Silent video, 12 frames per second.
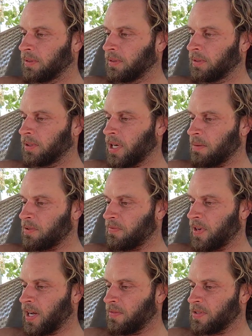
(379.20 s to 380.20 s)
Chapter
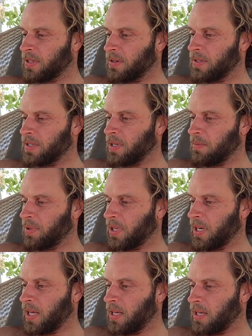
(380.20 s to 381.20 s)
5 is called Simply
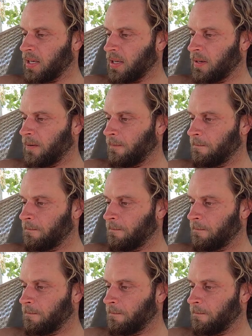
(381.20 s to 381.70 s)
Naked.